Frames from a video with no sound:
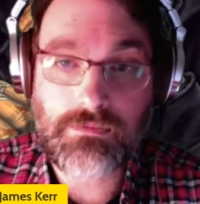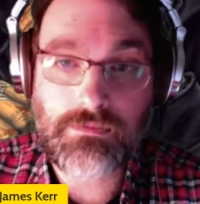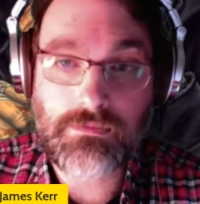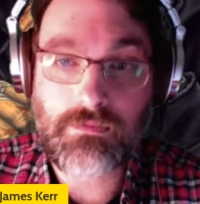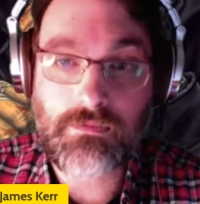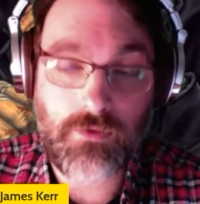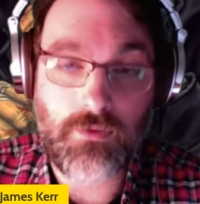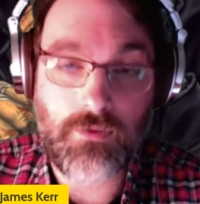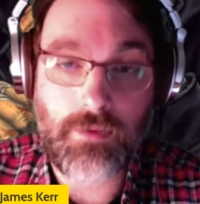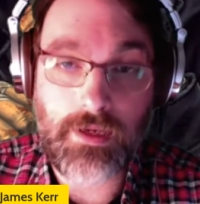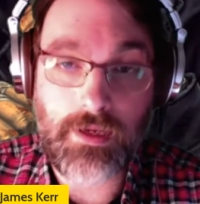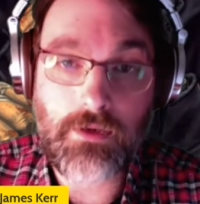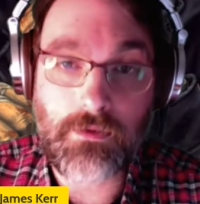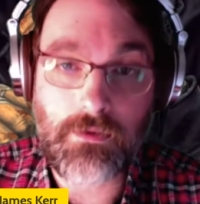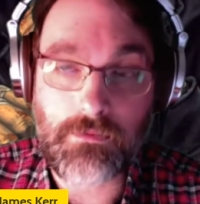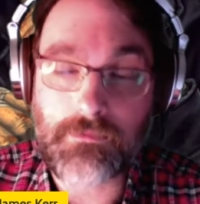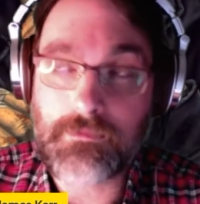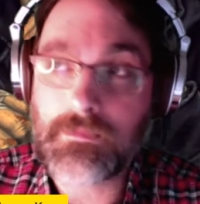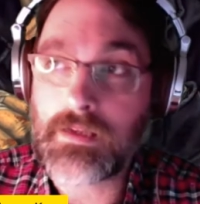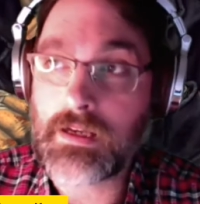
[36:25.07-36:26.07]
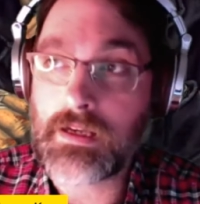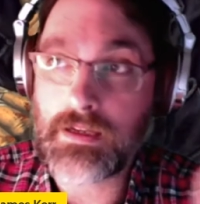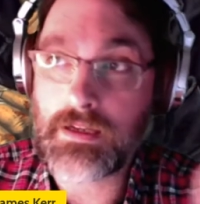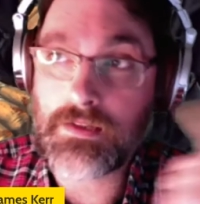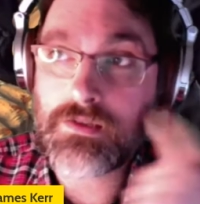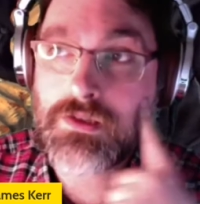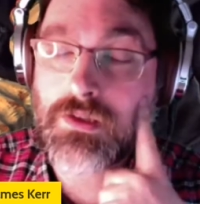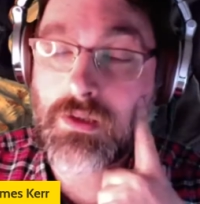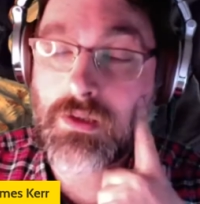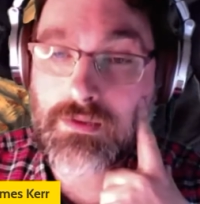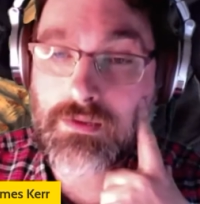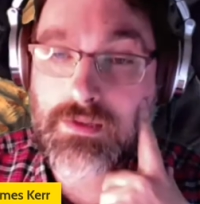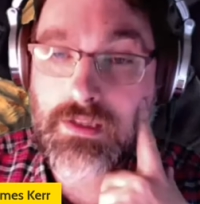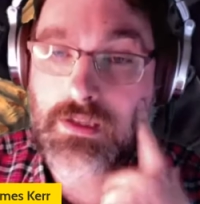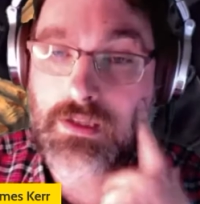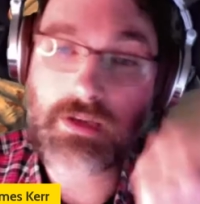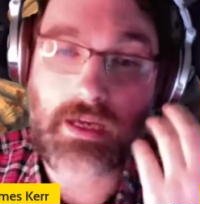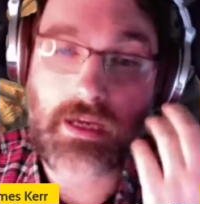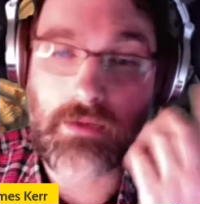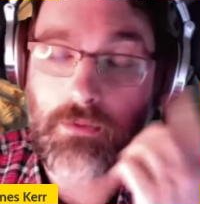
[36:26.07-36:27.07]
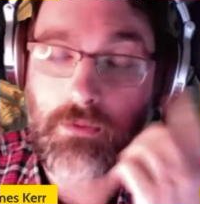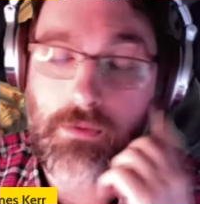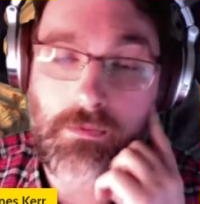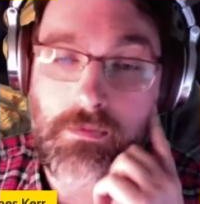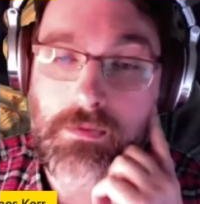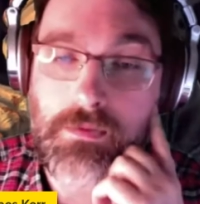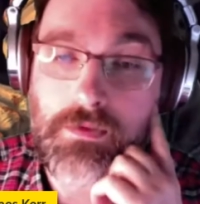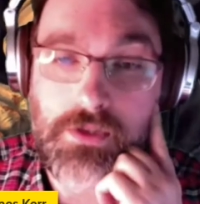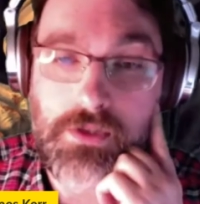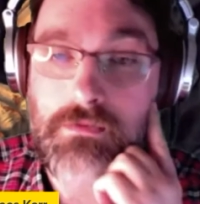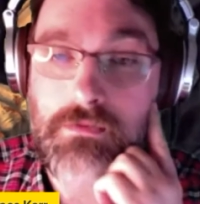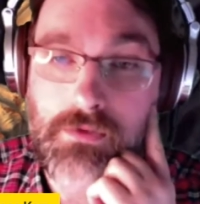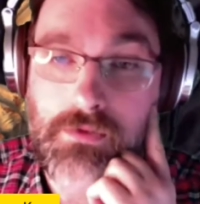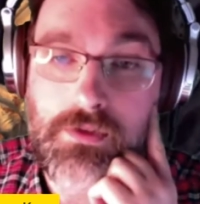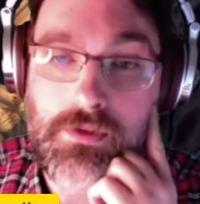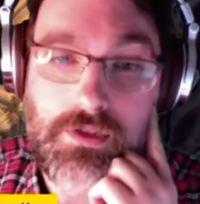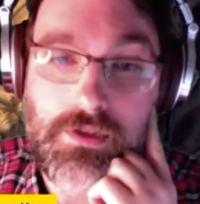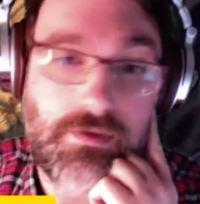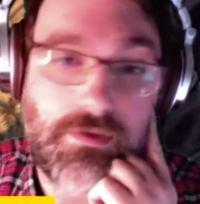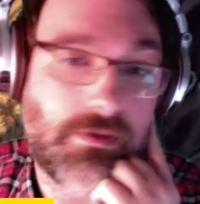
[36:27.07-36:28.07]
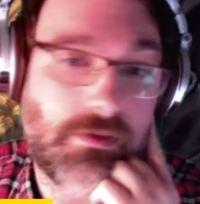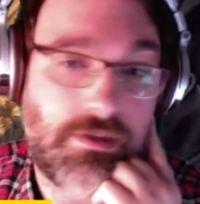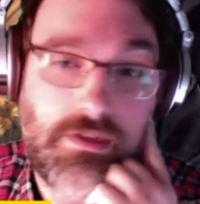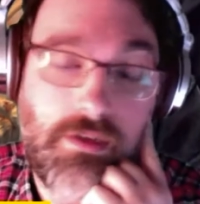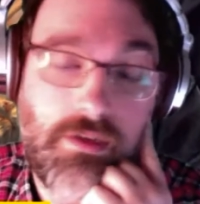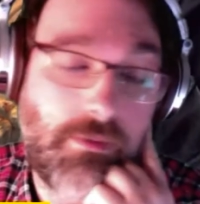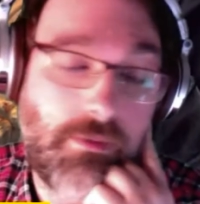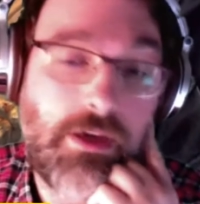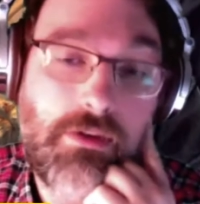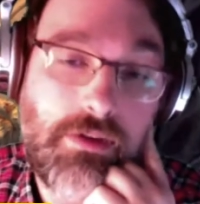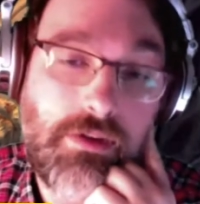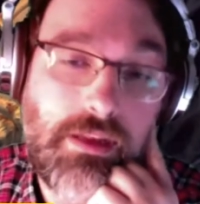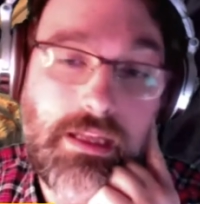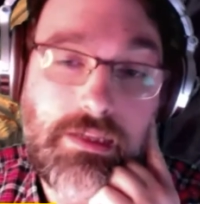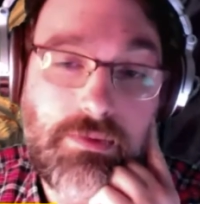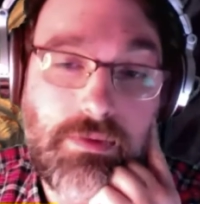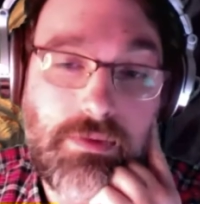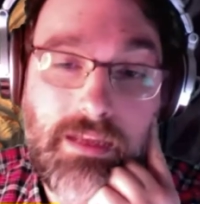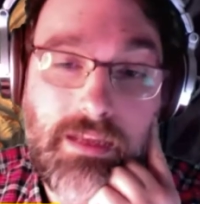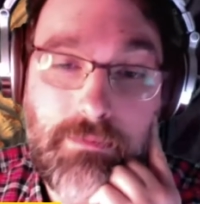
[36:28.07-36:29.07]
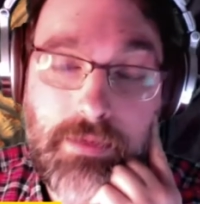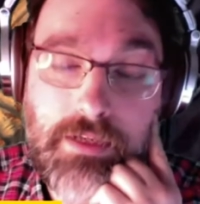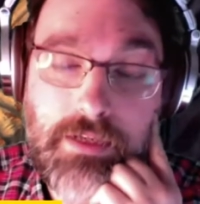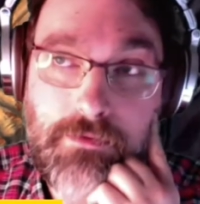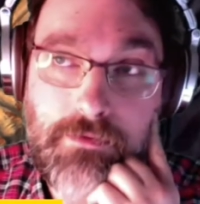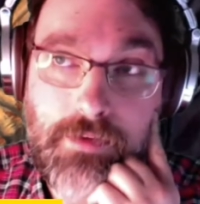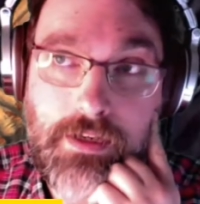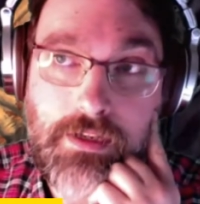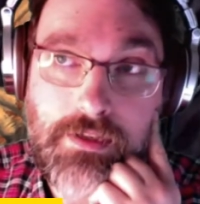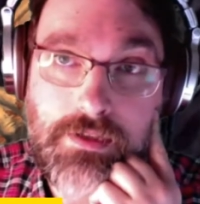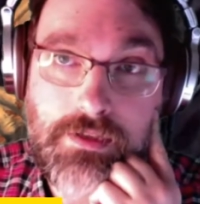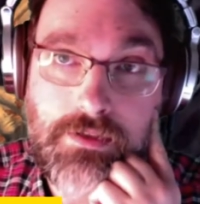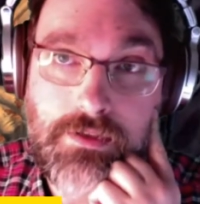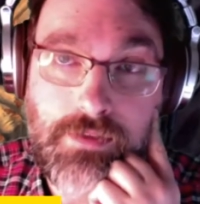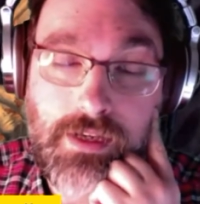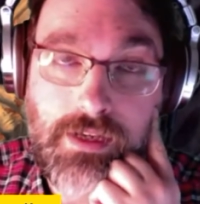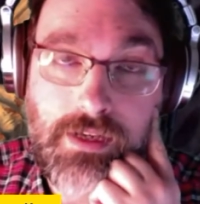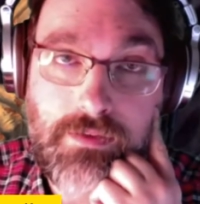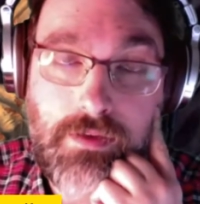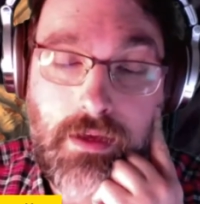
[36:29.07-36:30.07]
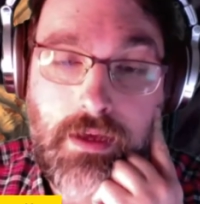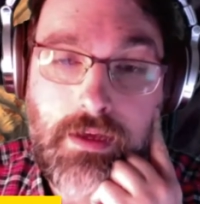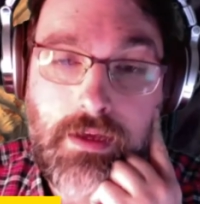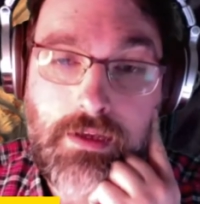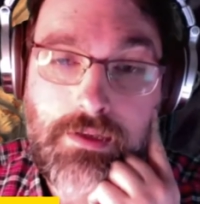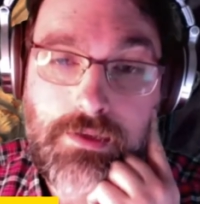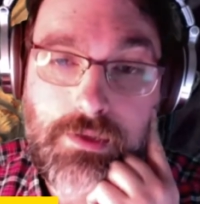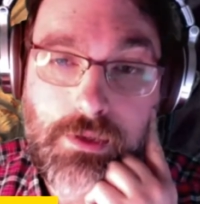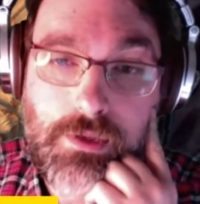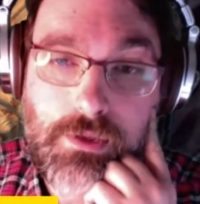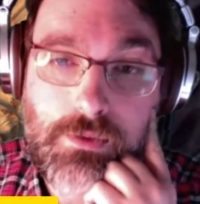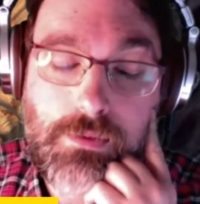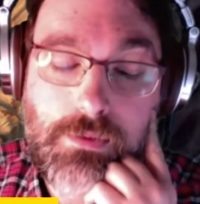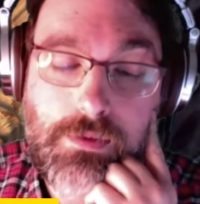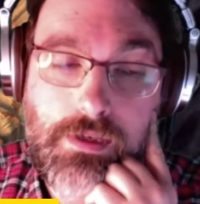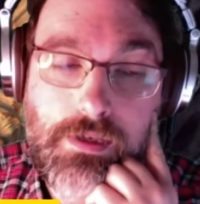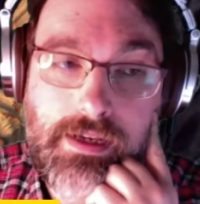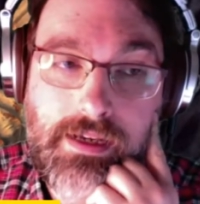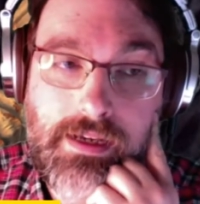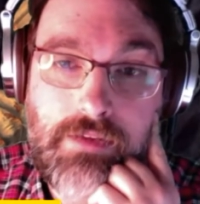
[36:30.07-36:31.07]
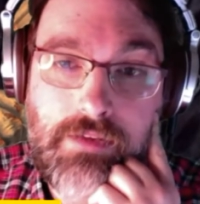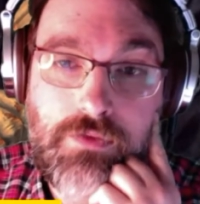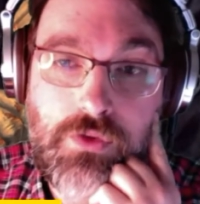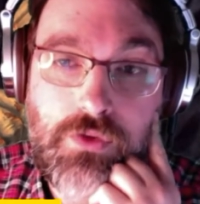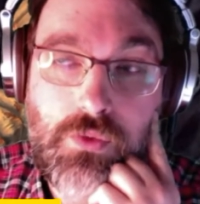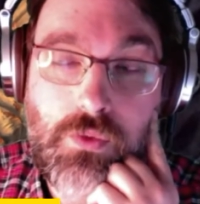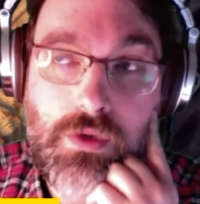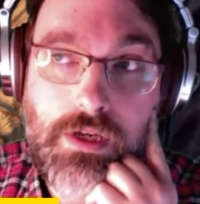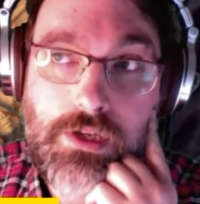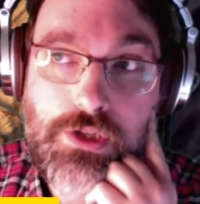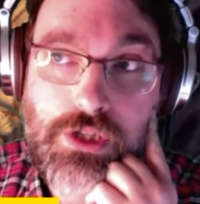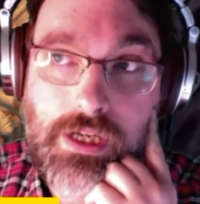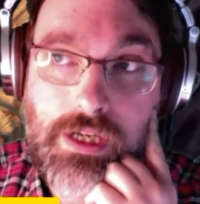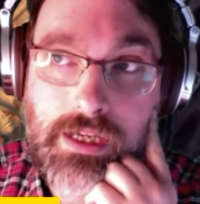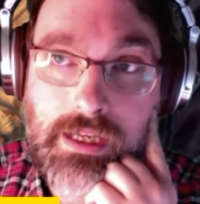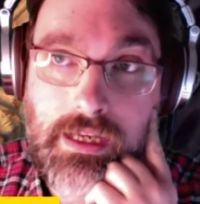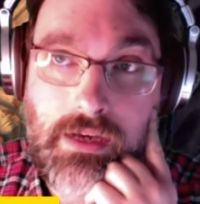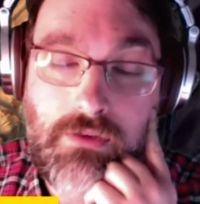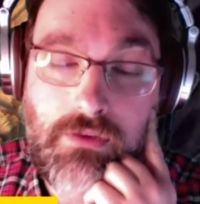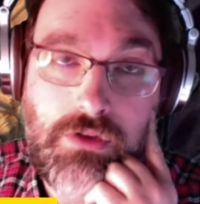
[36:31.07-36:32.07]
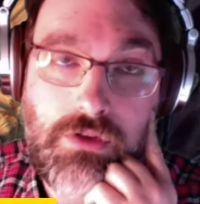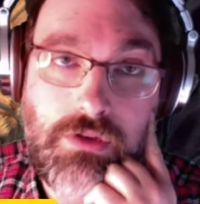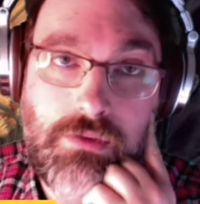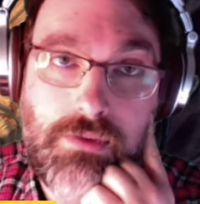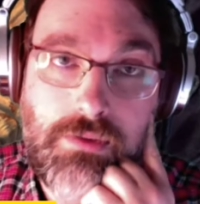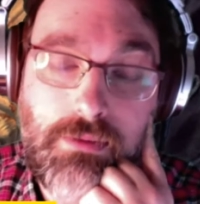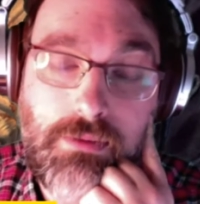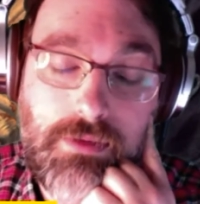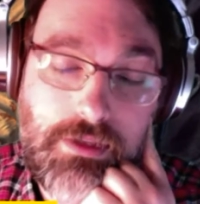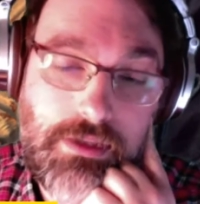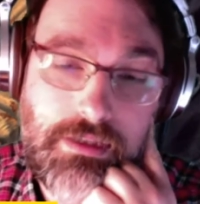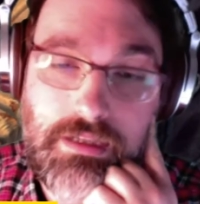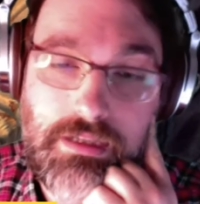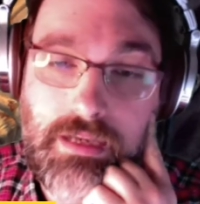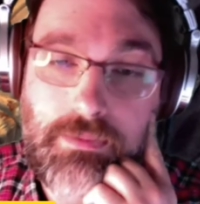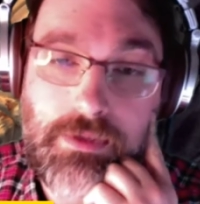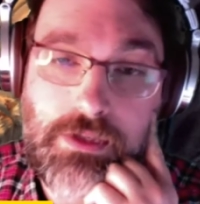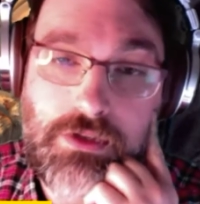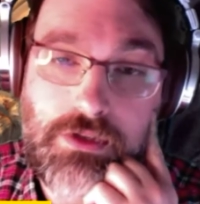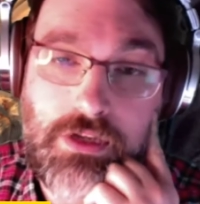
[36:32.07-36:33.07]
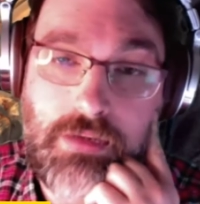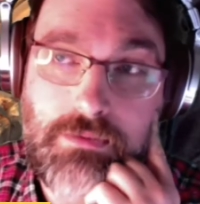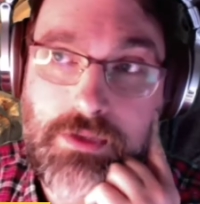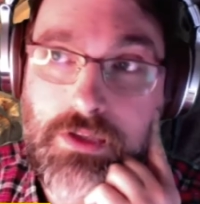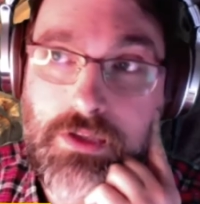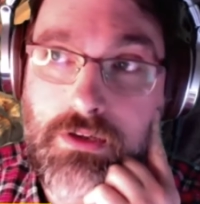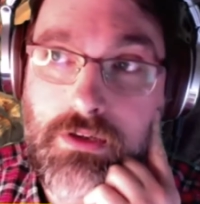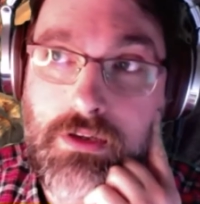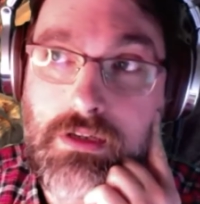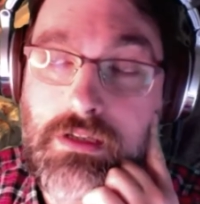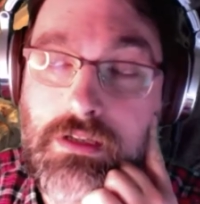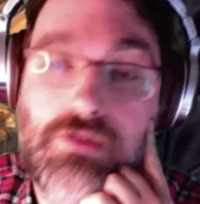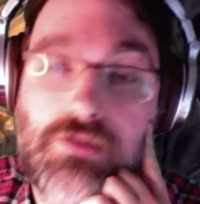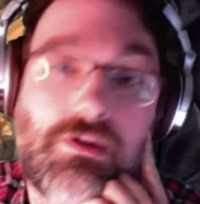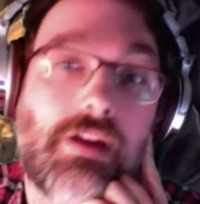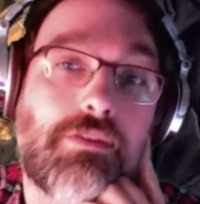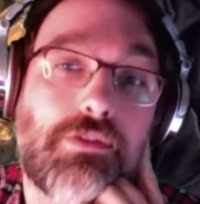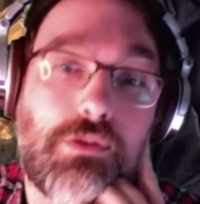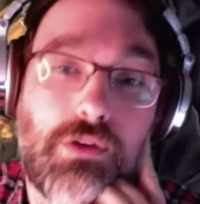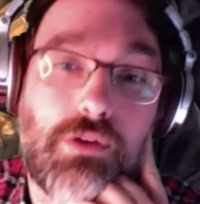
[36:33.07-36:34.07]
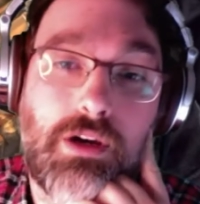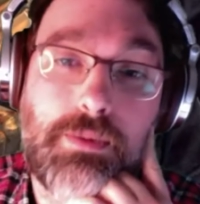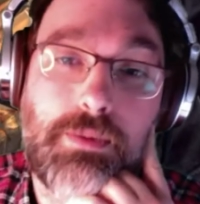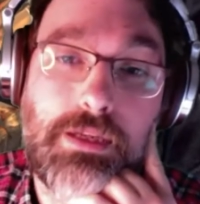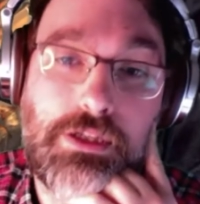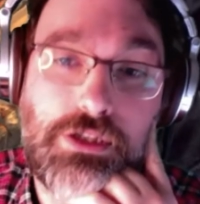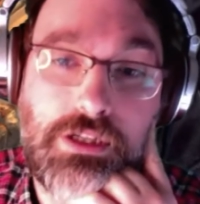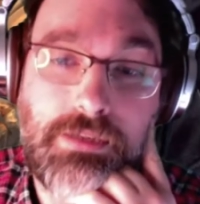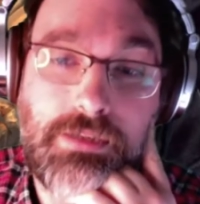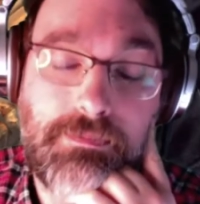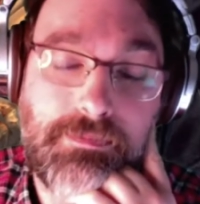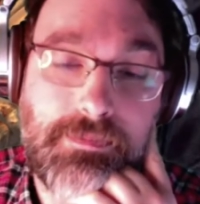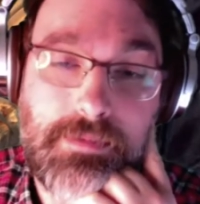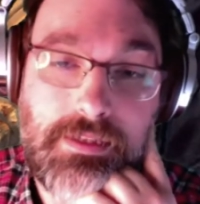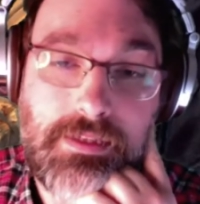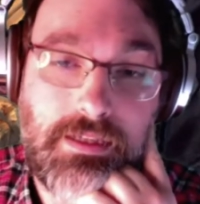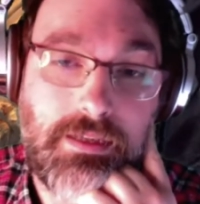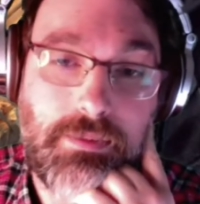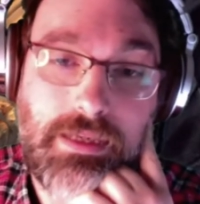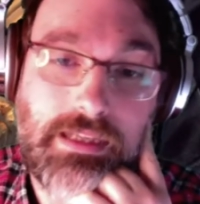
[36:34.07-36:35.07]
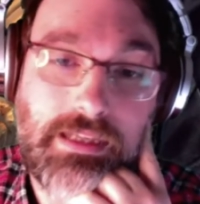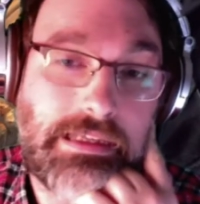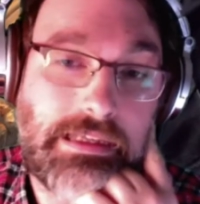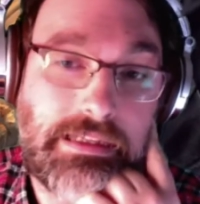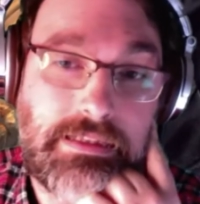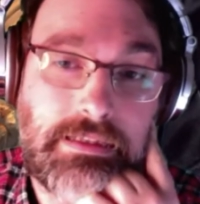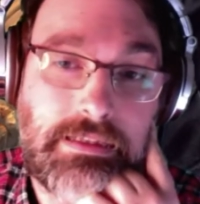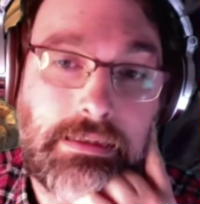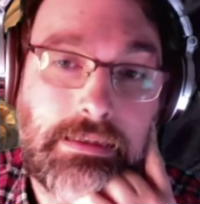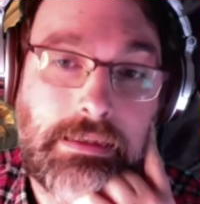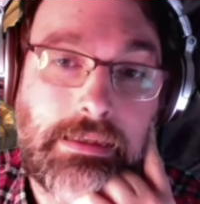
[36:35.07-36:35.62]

for my own uh, so I was like okay well we'll just we'll just do this on my own and that's what led me to Fight to Survive so if you want to check it out you can probably just type in James Kerr into DriveThruRPG and see a big list